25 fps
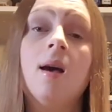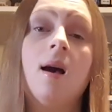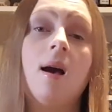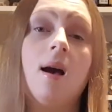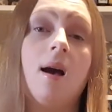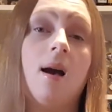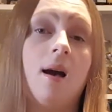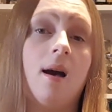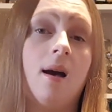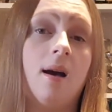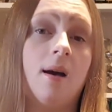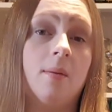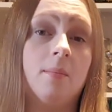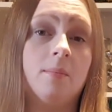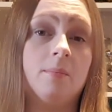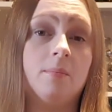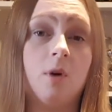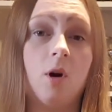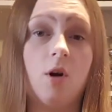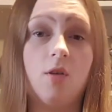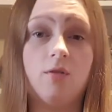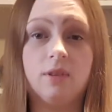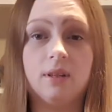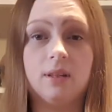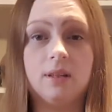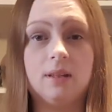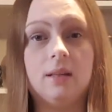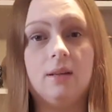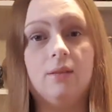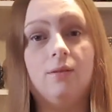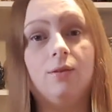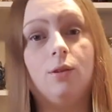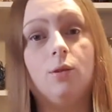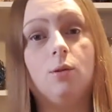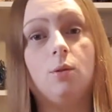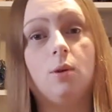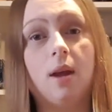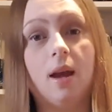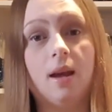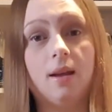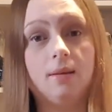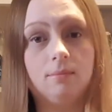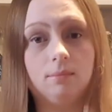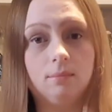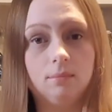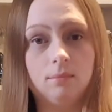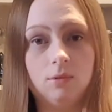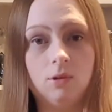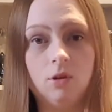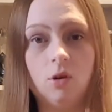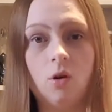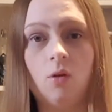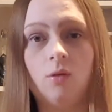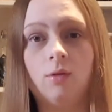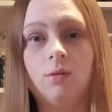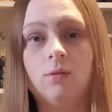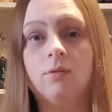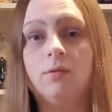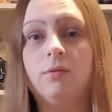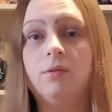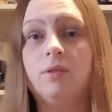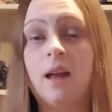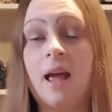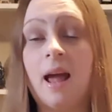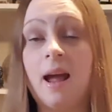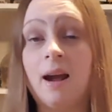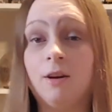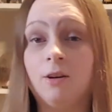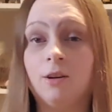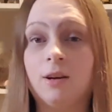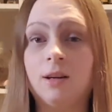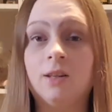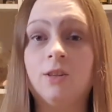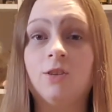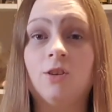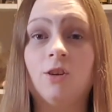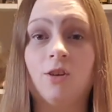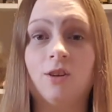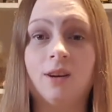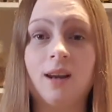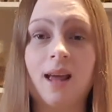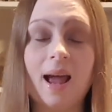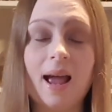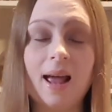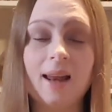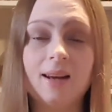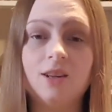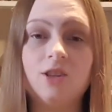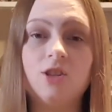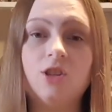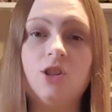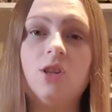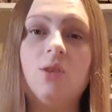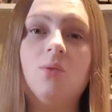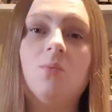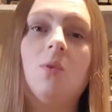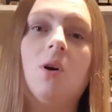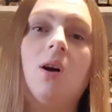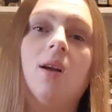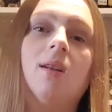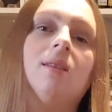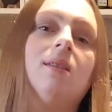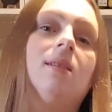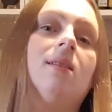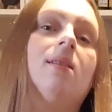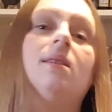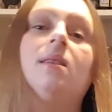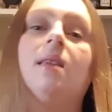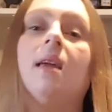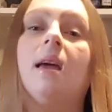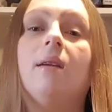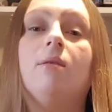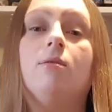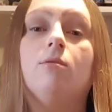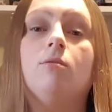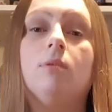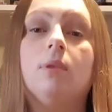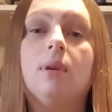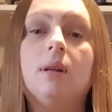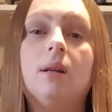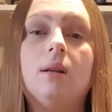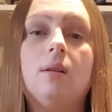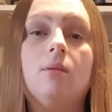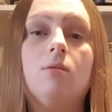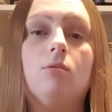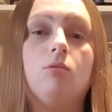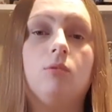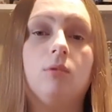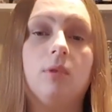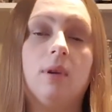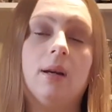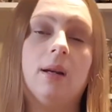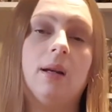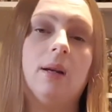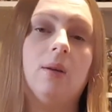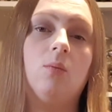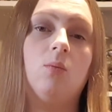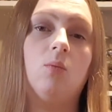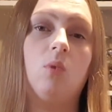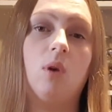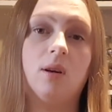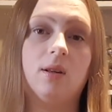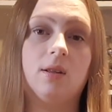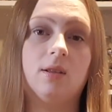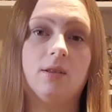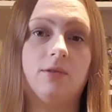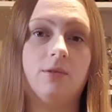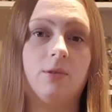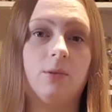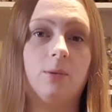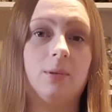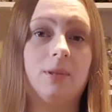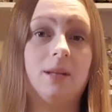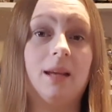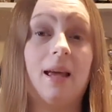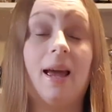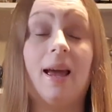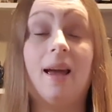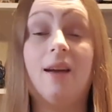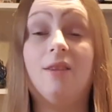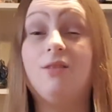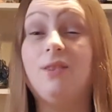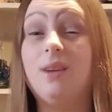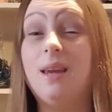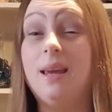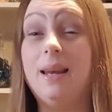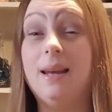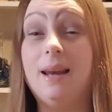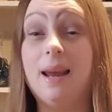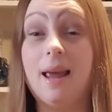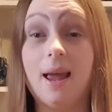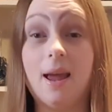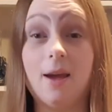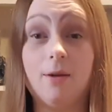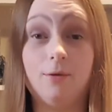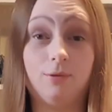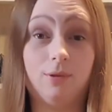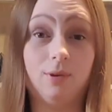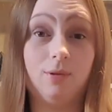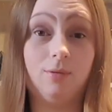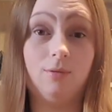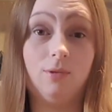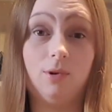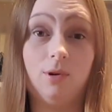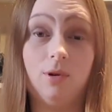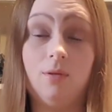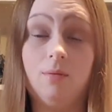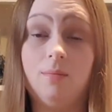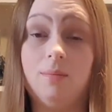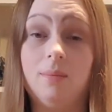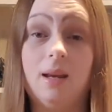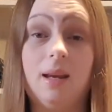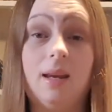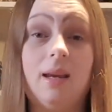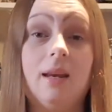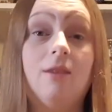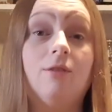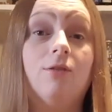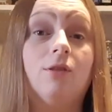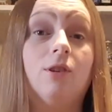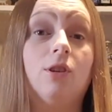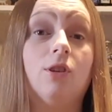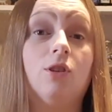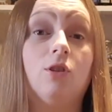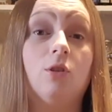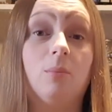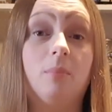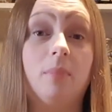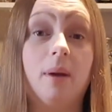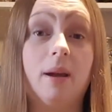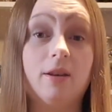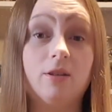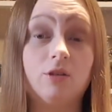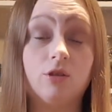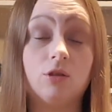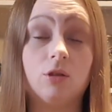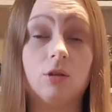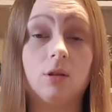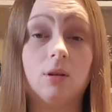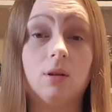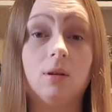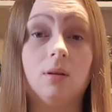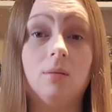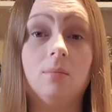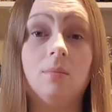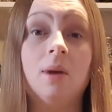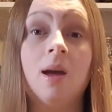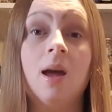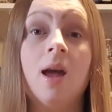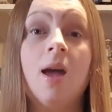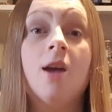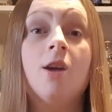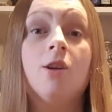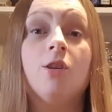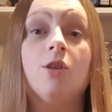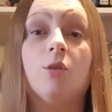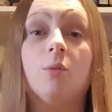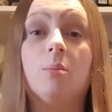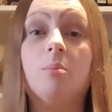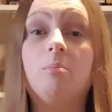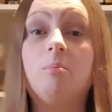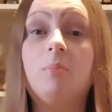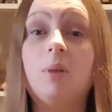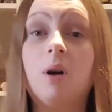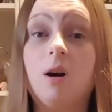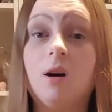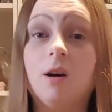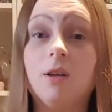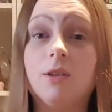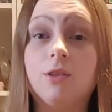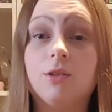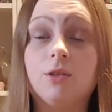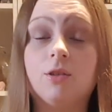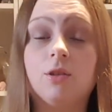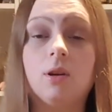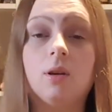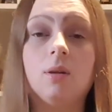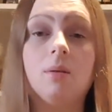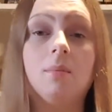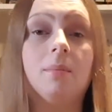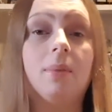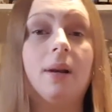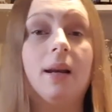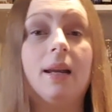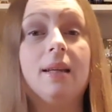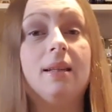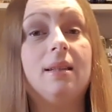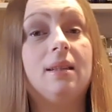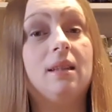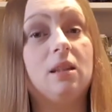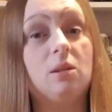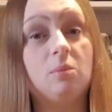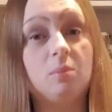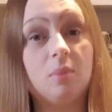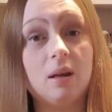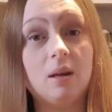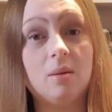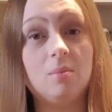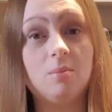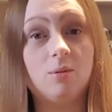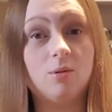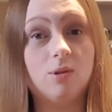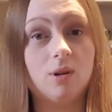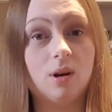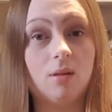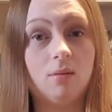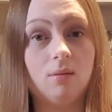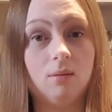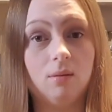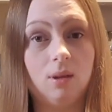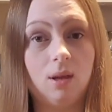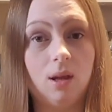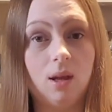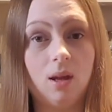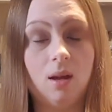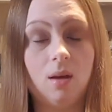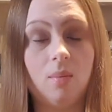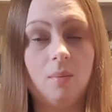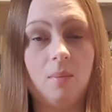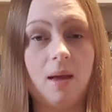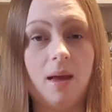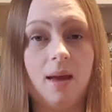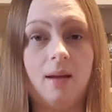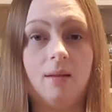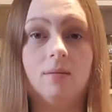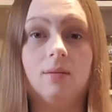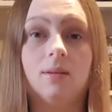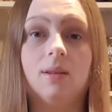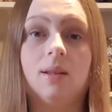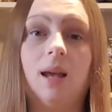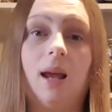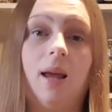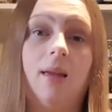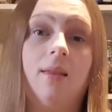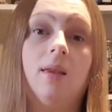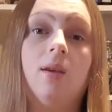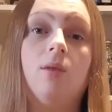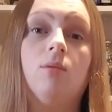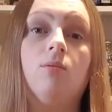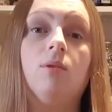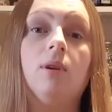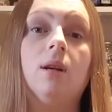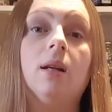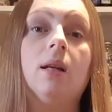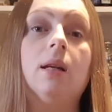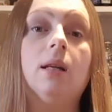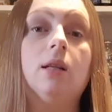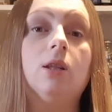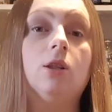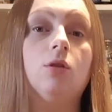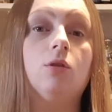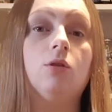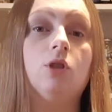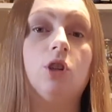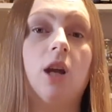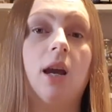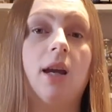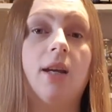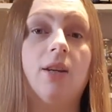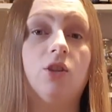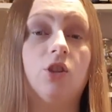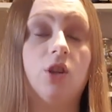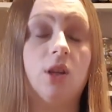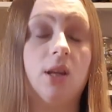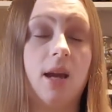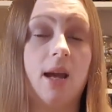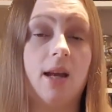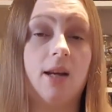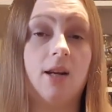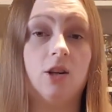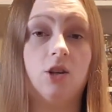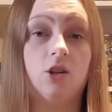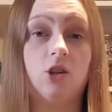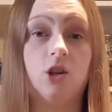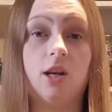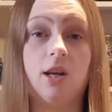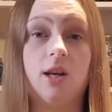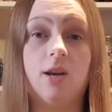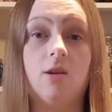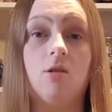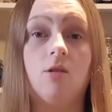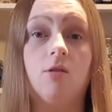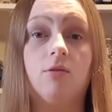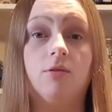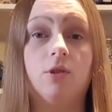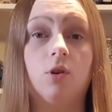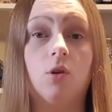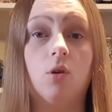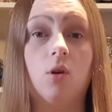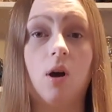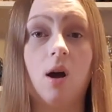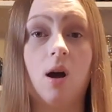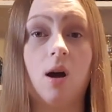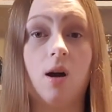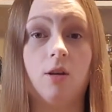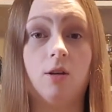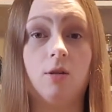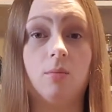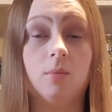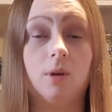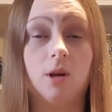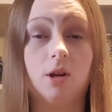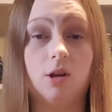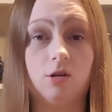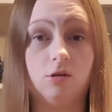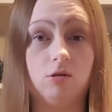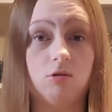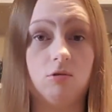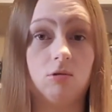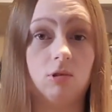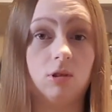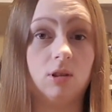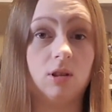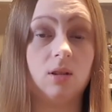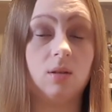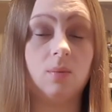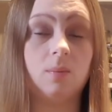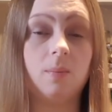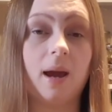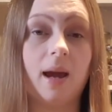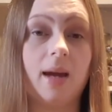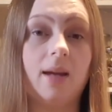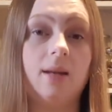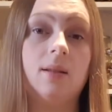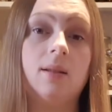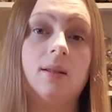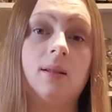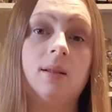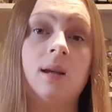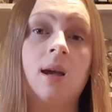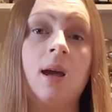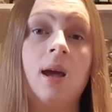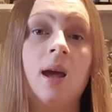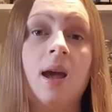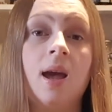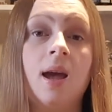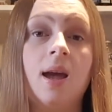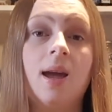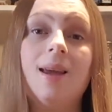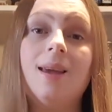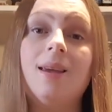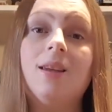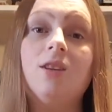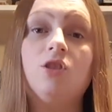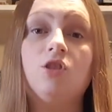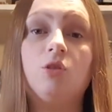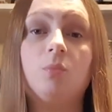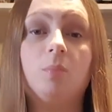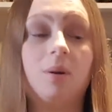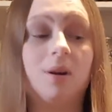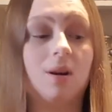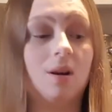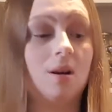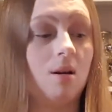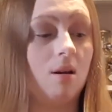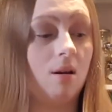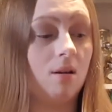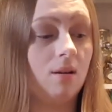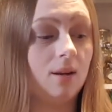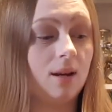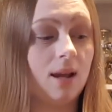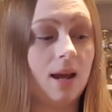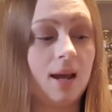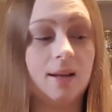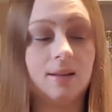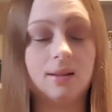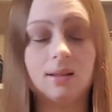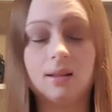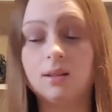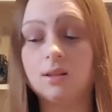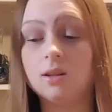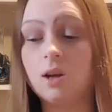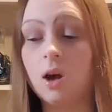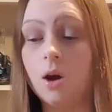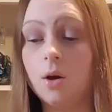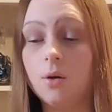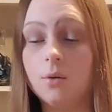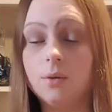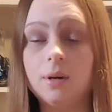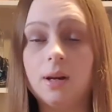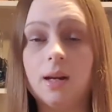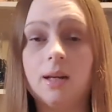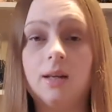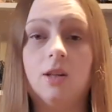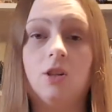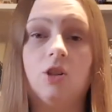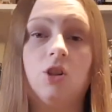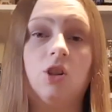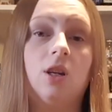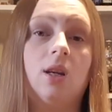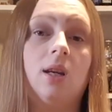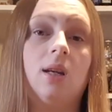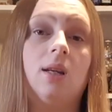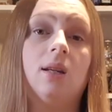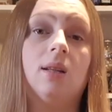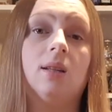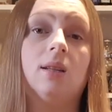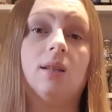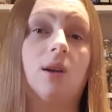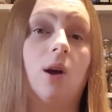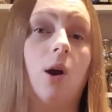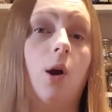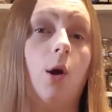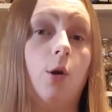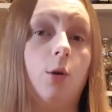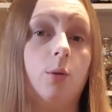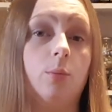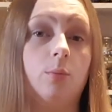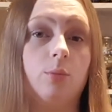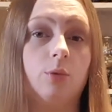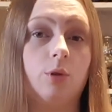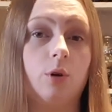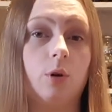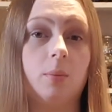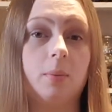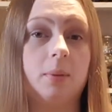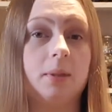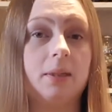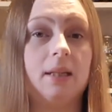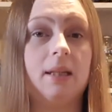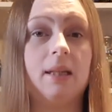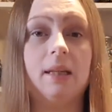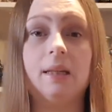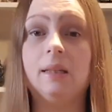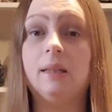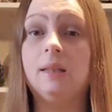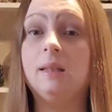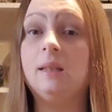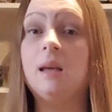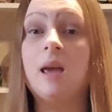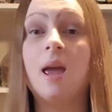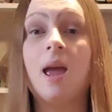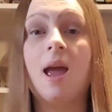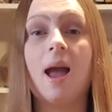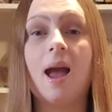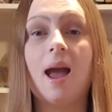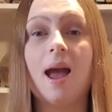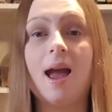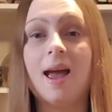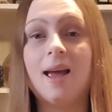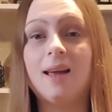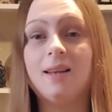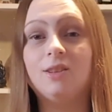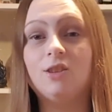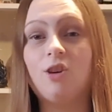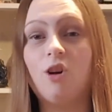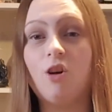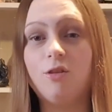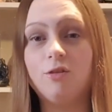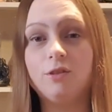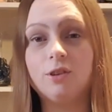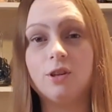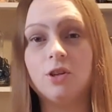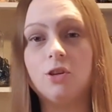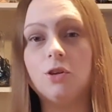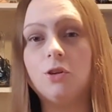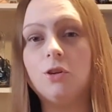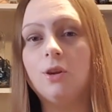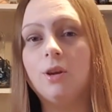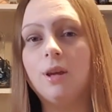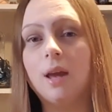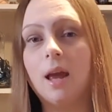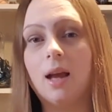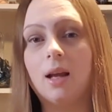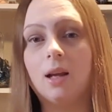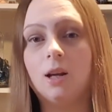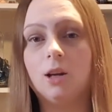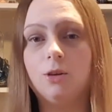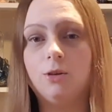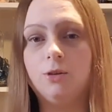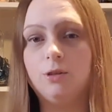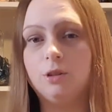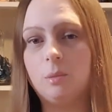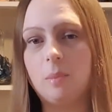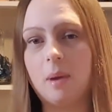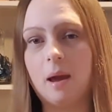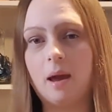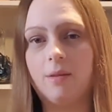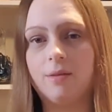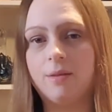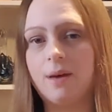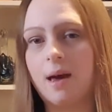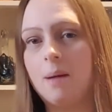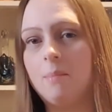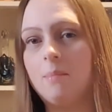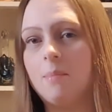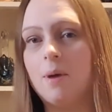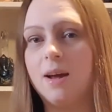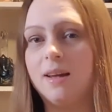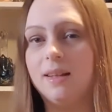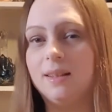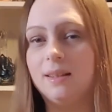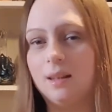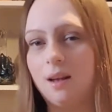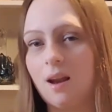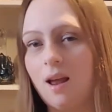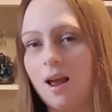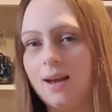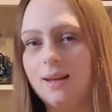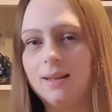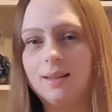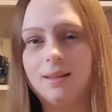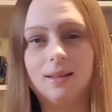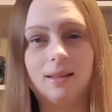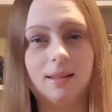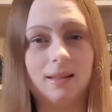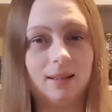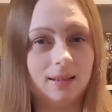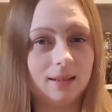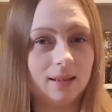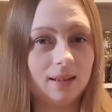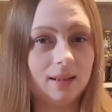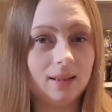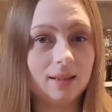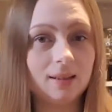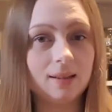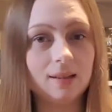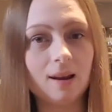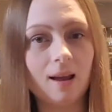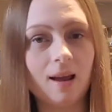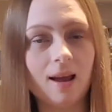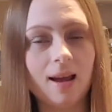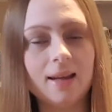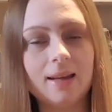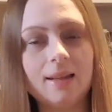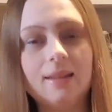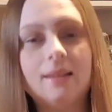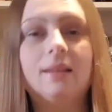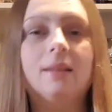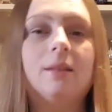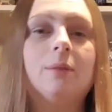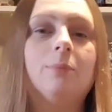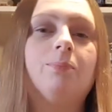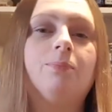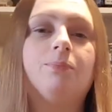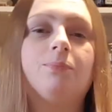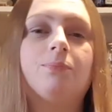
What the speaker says: Obviously if you get non-flowering, non-allergy ones, they're really wonderful to have in every room, even your bedroom, your bathroom, places people don't think about, and they really do change the energy of your home and your space. Each plant has its own energy and its own properties, and often you can get clues about that by its likes and its dislikes